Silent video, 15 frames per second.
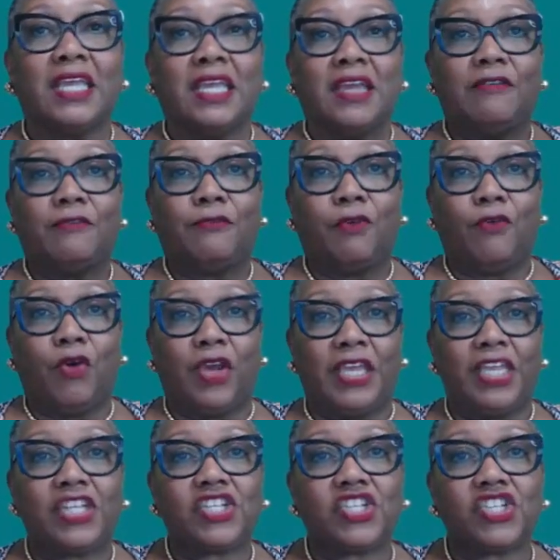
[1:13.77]
for
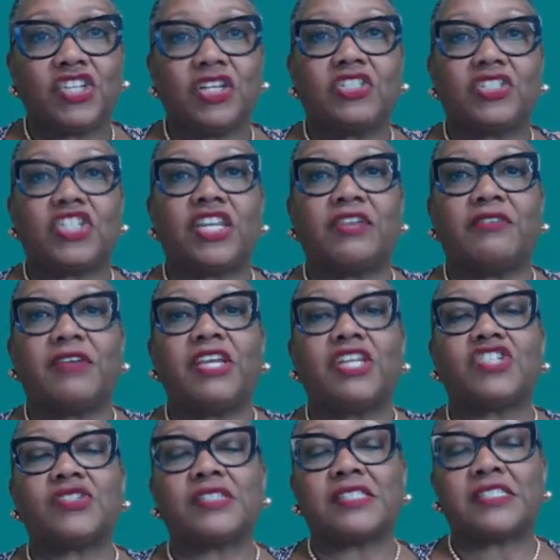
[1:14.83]
Each
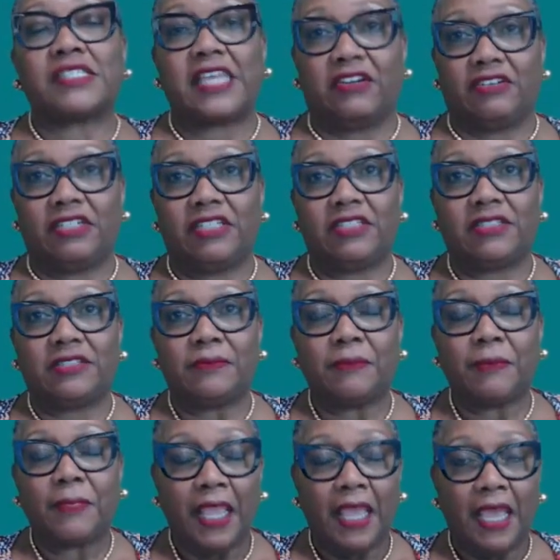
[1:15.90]
Generation series,
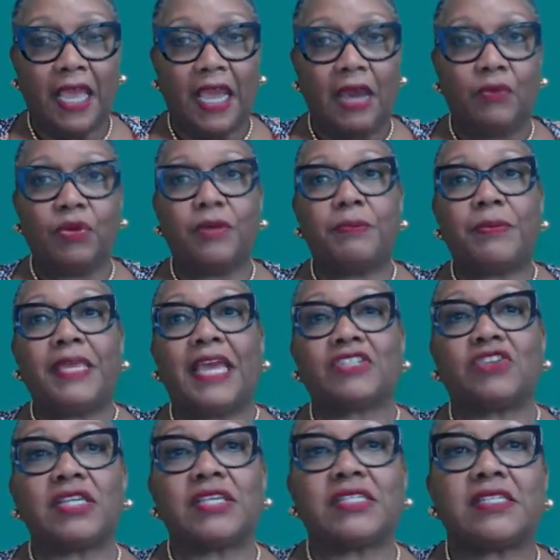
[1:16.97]
I will be
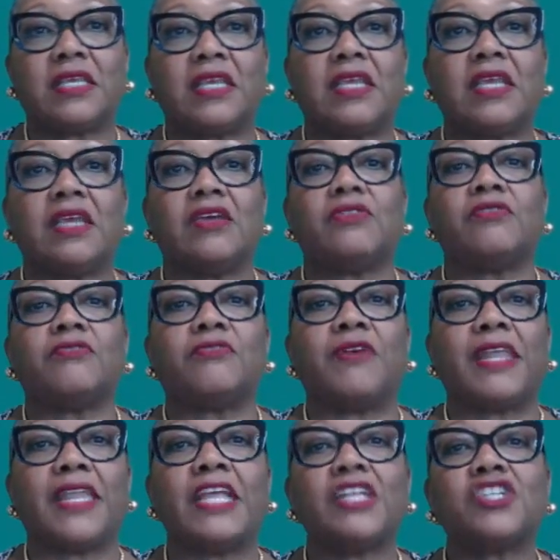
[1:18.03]
addressing the
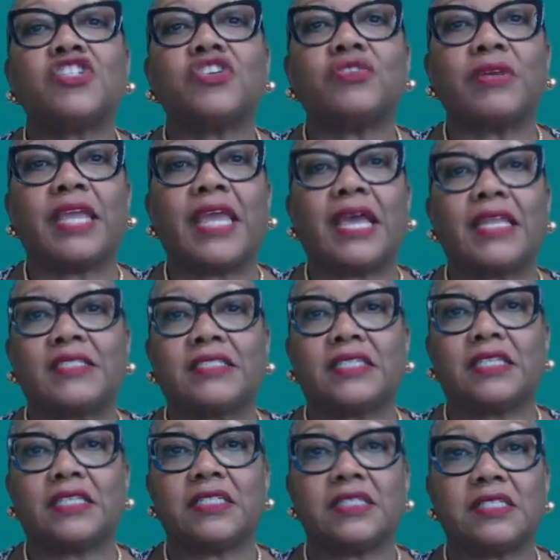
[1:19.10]
financial
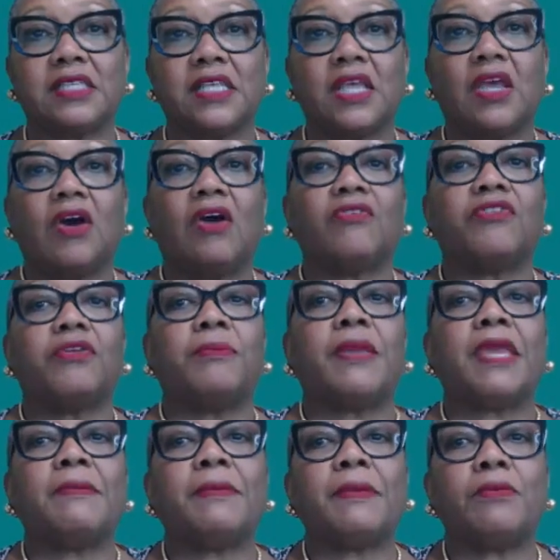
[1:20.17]
realities of the
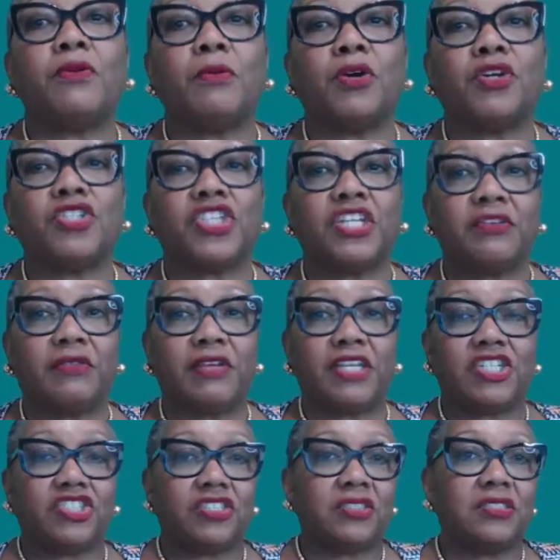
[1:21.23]
baby boomer
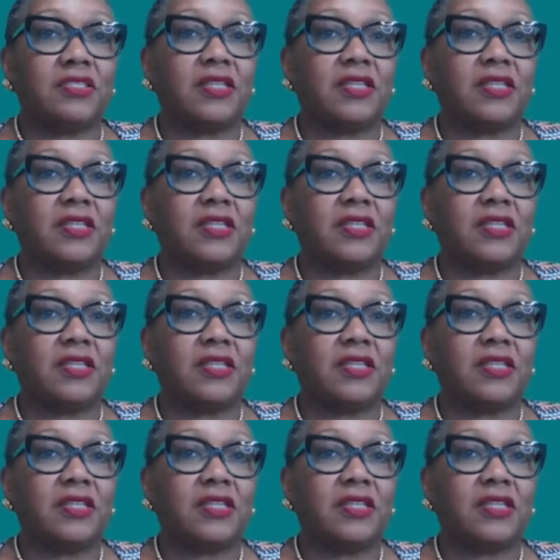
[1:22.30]
generation,